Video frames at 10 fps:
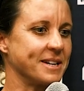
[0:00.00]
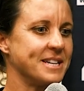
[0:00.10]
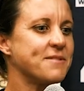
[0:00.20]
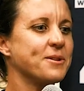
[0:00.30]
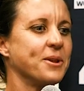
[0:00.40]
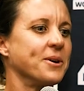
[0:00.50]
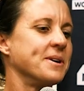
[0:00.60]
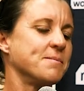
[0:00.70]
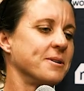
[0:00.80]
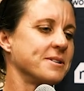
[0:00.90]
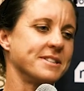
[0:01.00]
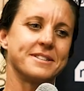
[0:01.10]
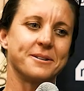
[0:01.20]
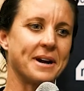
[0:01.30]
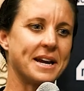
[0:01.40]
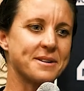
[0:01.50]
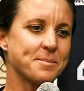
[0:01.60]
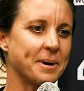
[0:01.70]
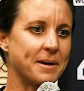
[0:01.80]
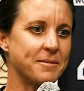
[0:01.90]
even though it wasn't the greatest
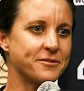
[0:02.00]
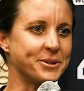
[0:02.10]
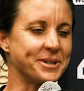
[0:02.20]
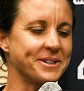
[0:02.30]
prep for